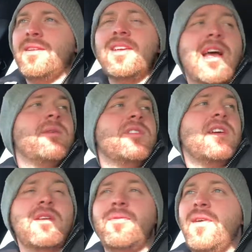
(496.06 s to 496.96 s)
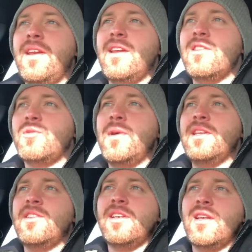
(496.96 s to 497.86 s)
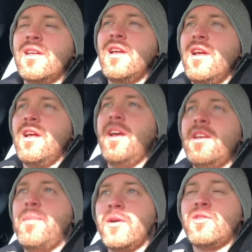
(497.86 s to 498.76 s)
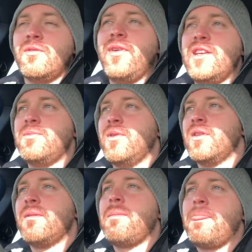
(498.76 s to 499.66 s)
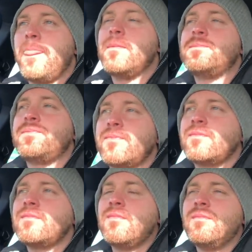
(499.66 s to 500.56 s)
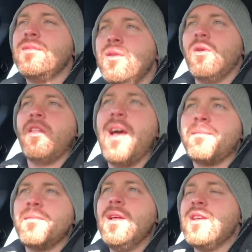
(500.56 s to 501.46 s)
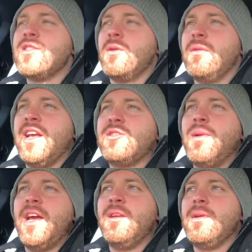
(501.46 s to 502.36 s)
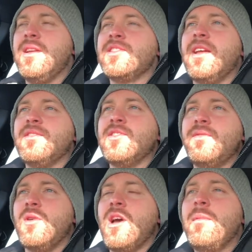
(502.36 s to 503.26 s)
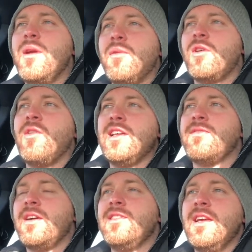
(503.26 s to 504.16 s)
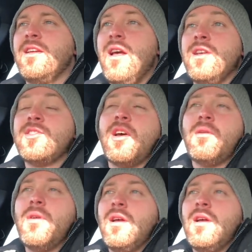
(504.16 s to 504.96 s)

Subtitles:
How's it going to fit in a tweet, in a post on Facebook, all of that. So explainable in a sentence. If you're coming up with a creative idea, so